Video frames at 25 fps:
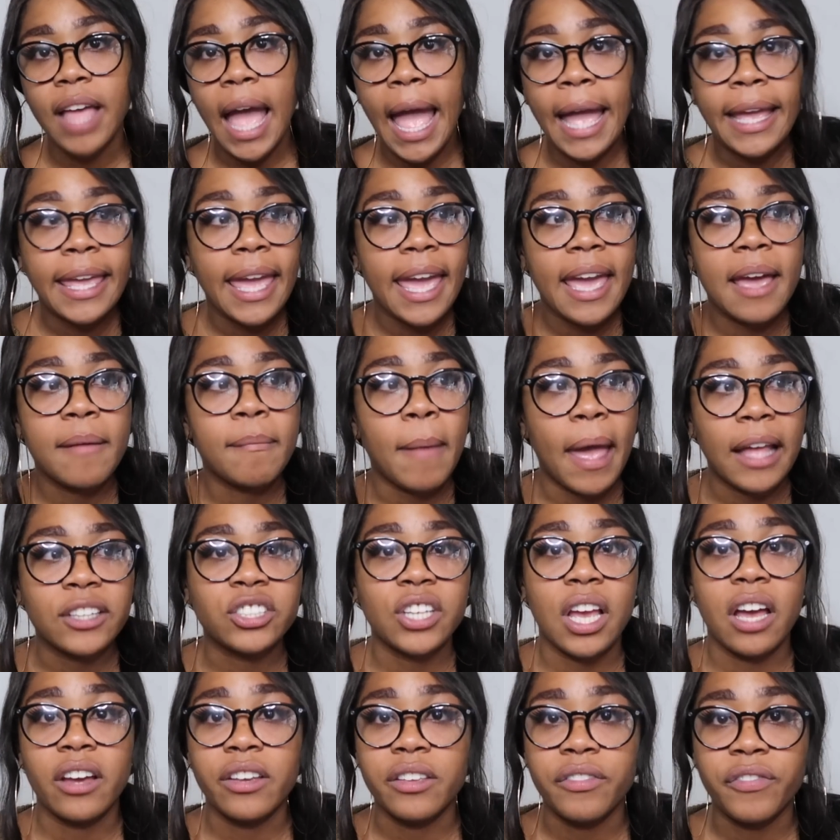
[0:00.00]
I can't
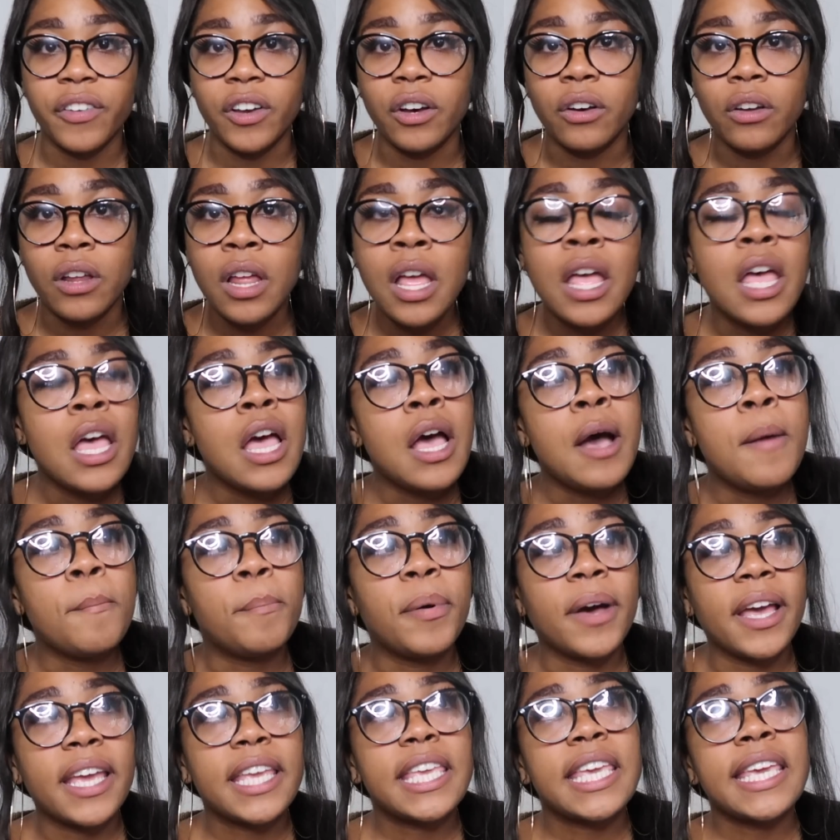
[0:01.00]
imagine how he felt.
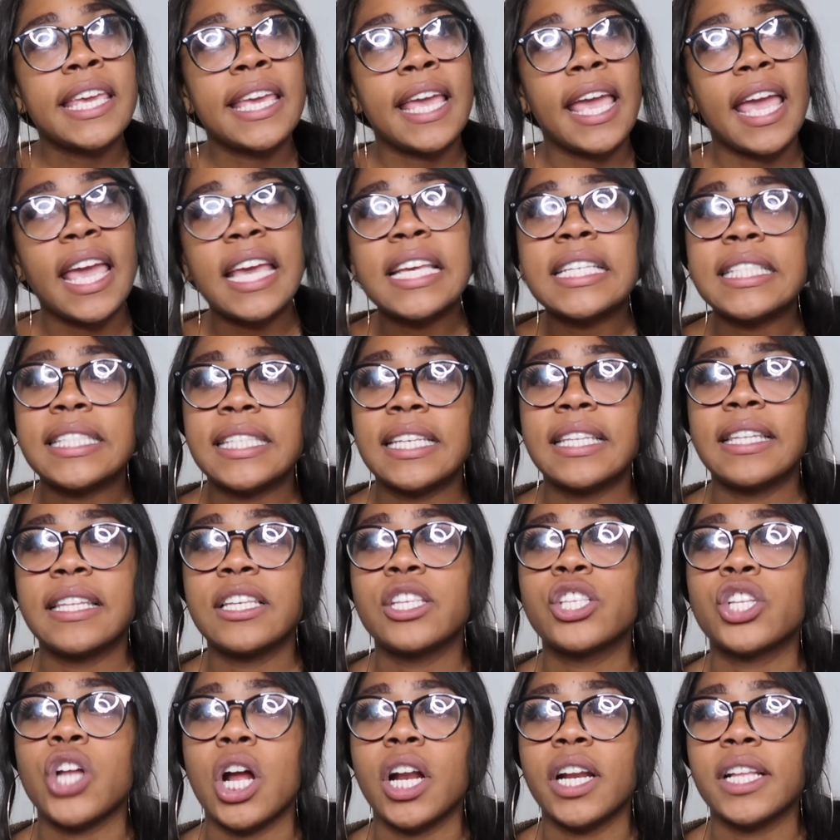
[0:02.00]
But he
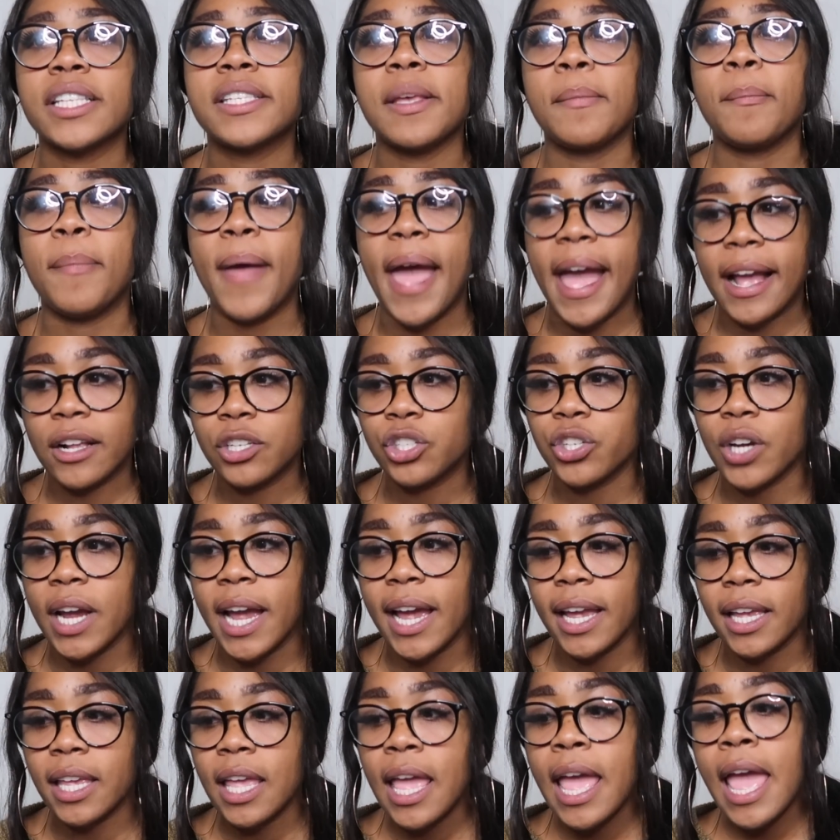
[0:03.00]
instantly started to
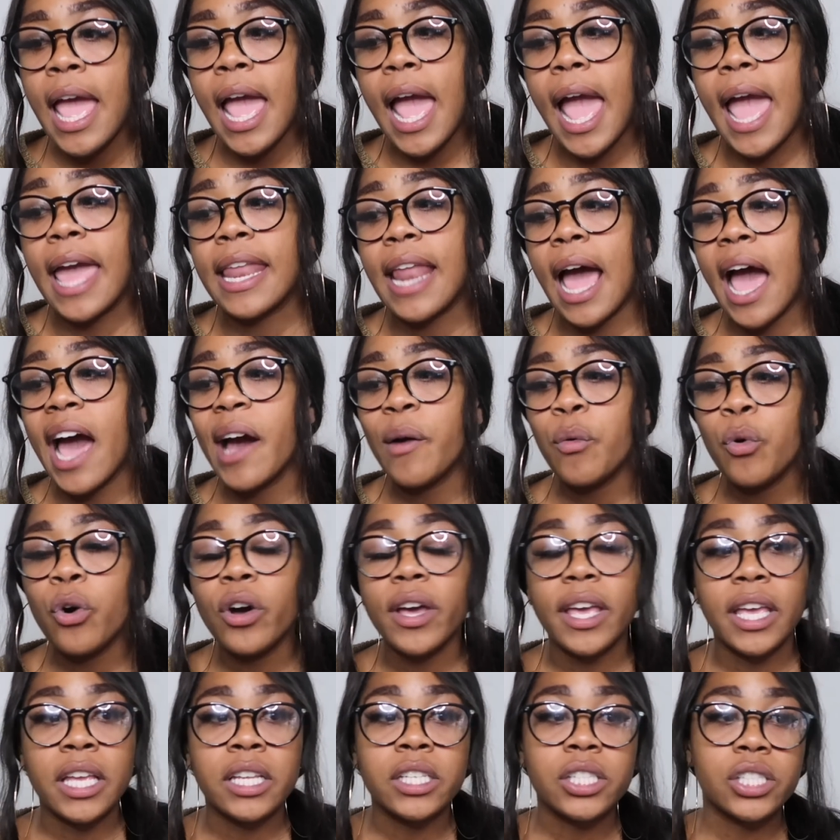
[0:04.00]
backtrack. And I
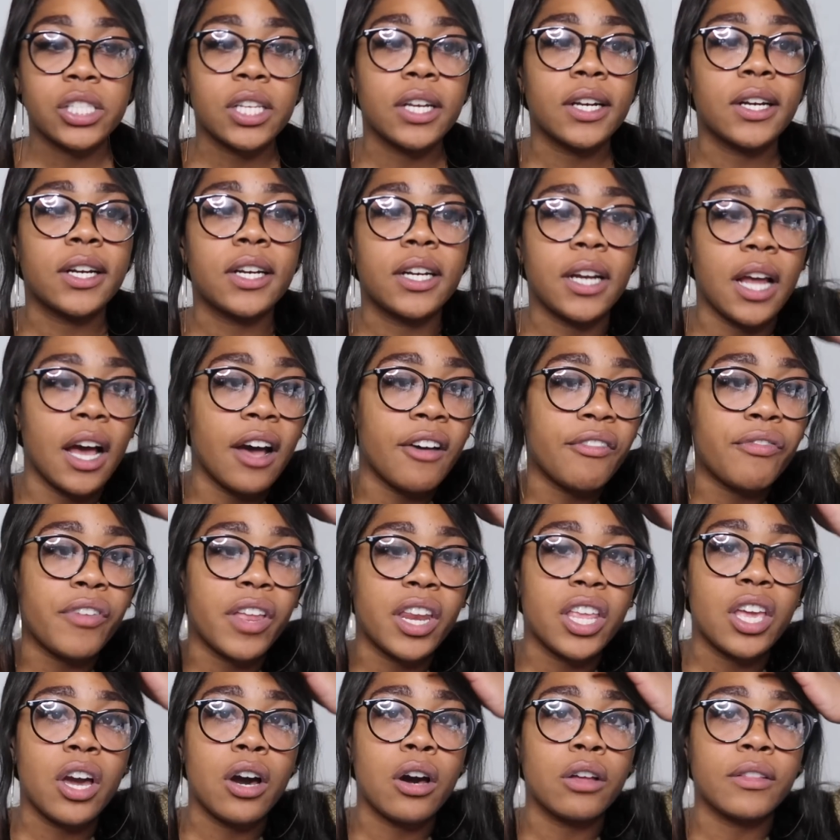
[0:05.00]
will insert a
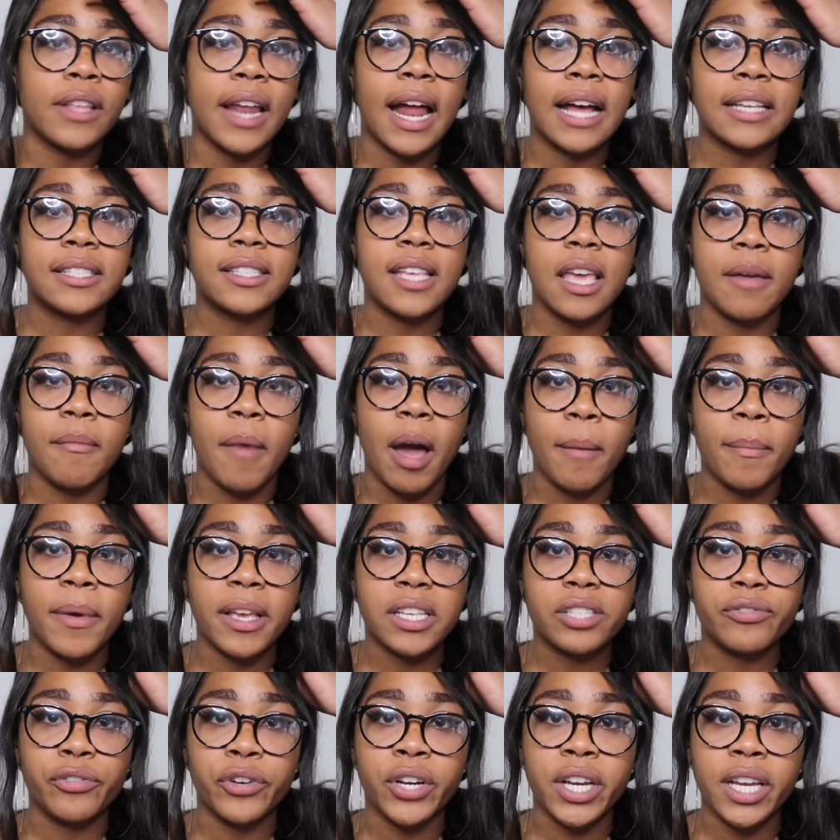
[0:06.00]
video that I sent my
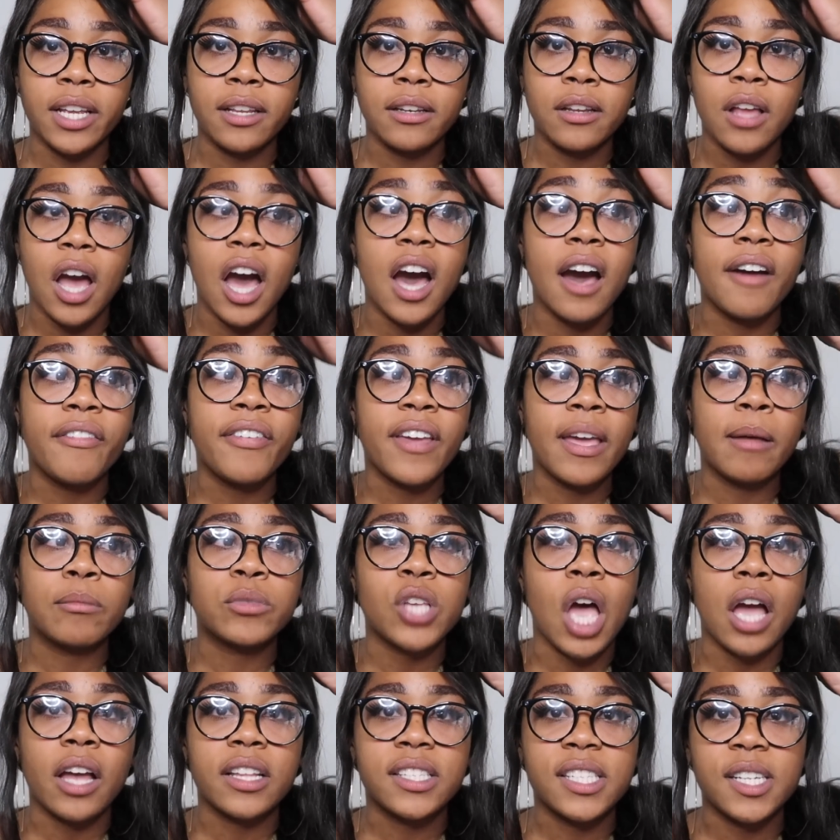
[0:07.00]
best friend of him
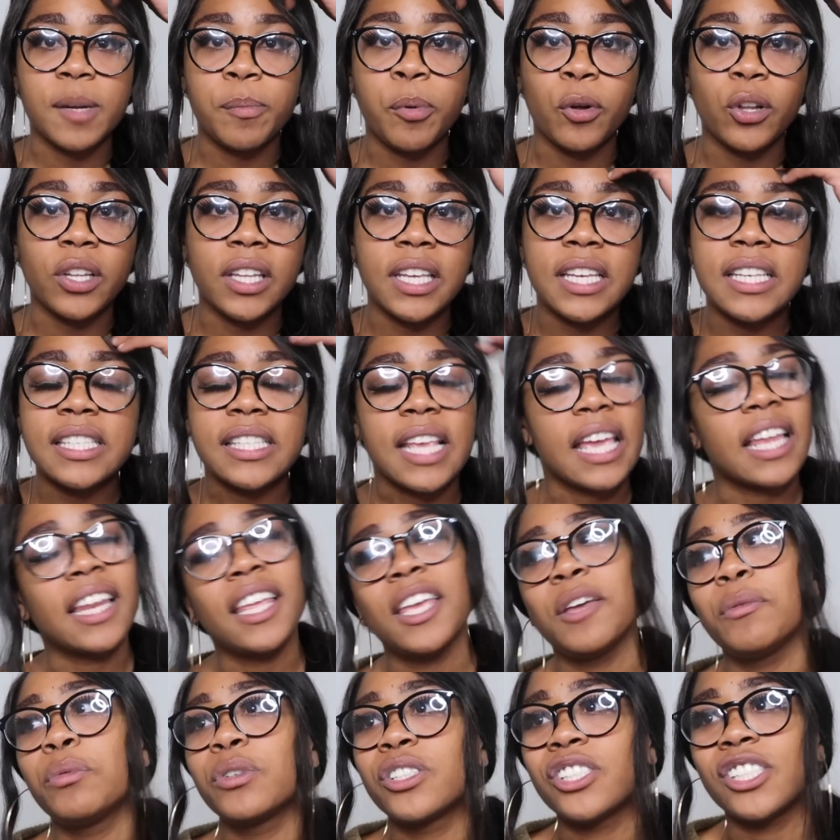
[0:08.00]
talking to the police, and
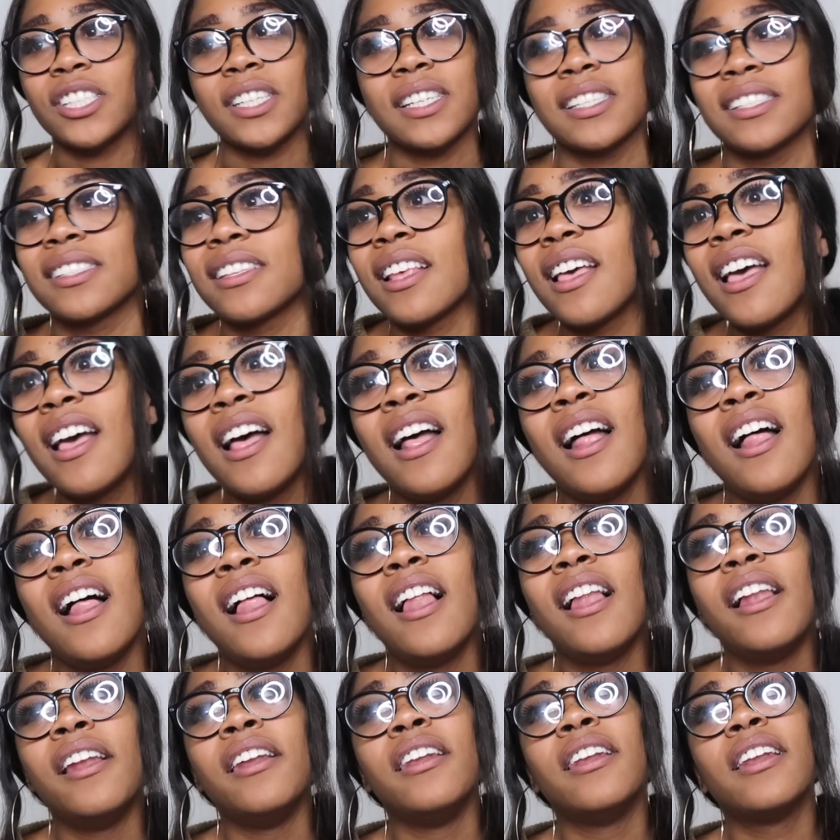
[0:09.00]
he was just
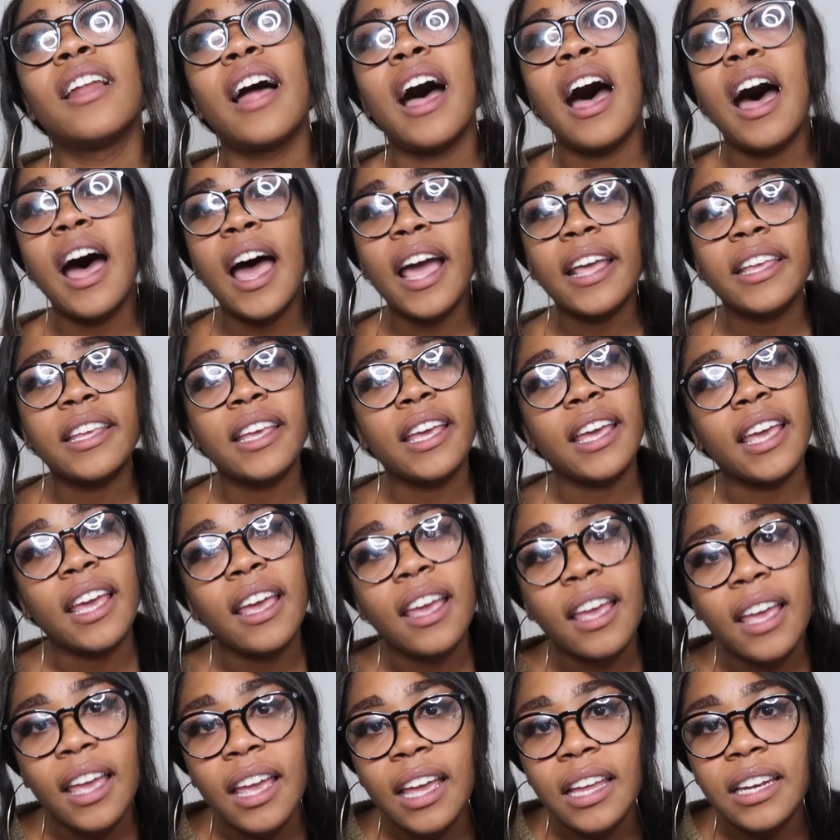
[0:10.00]

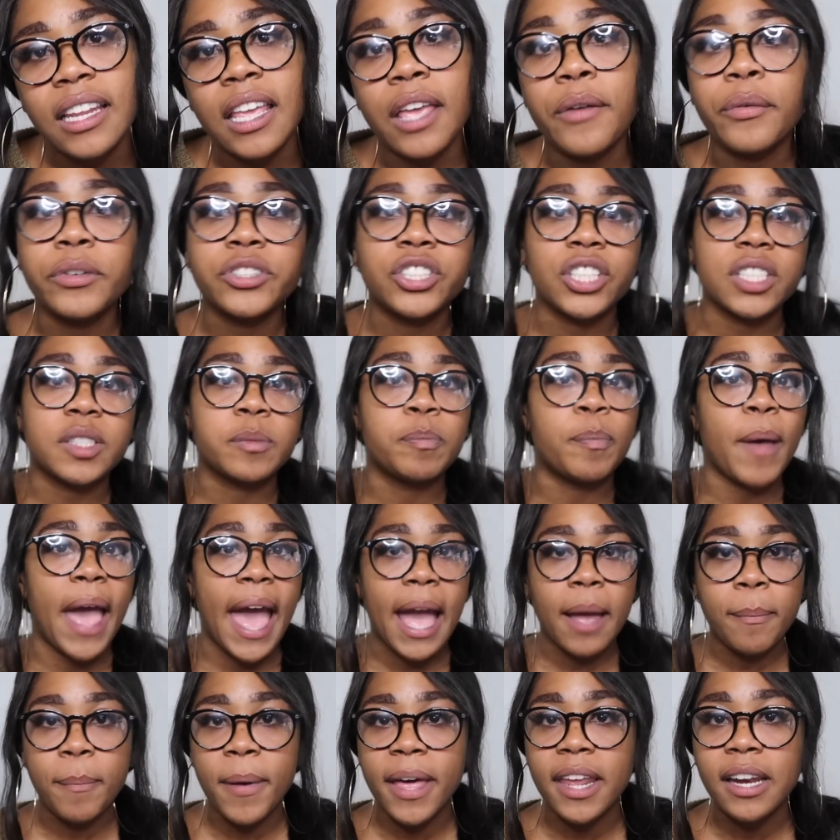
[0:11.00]
lying. He was just
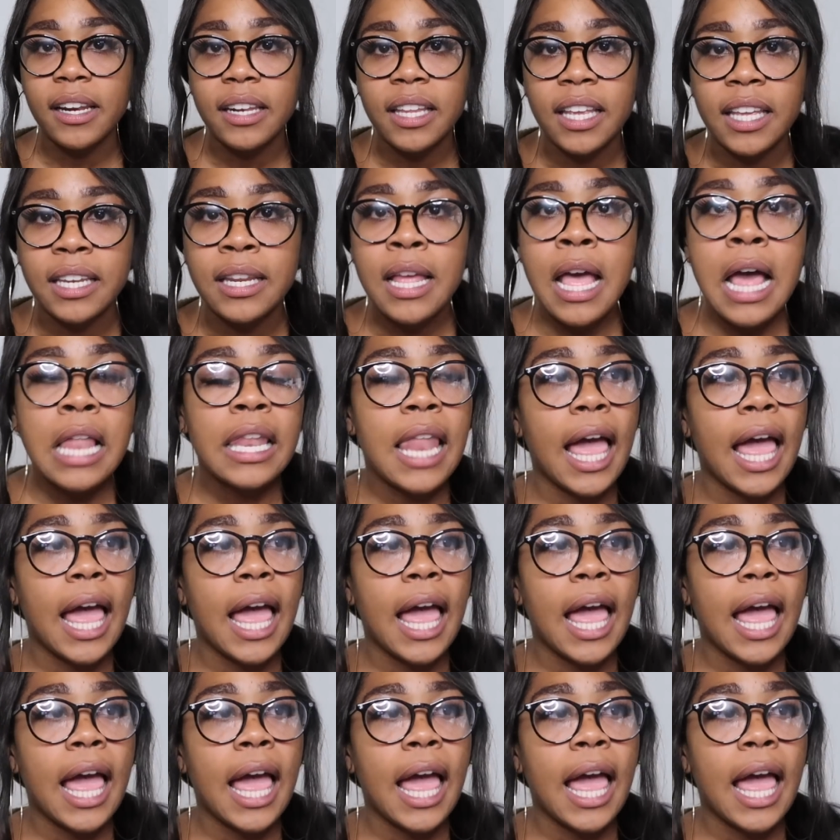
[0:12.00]
backpedaling.